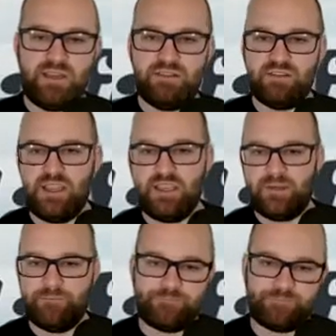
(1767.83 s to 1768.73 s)
It's like
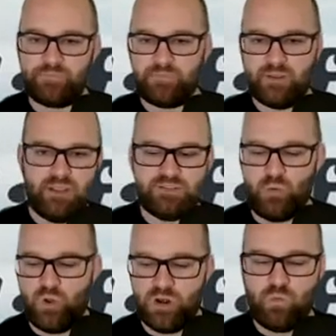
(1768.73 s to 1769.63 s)
it's a
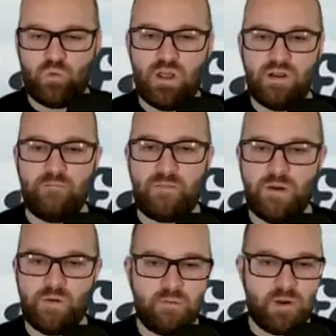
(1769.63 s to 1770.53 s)
one-on-one,
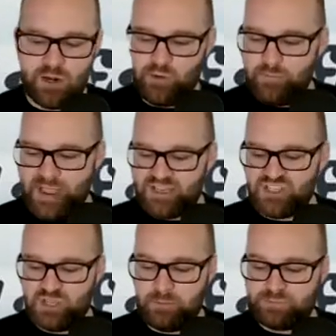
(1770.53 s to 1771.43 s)
mano-a-mano
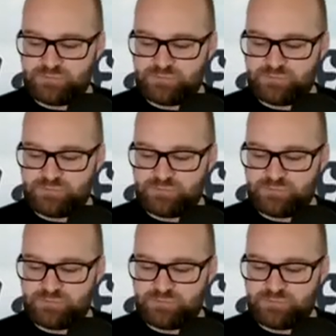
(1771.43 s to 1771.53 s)
matchup.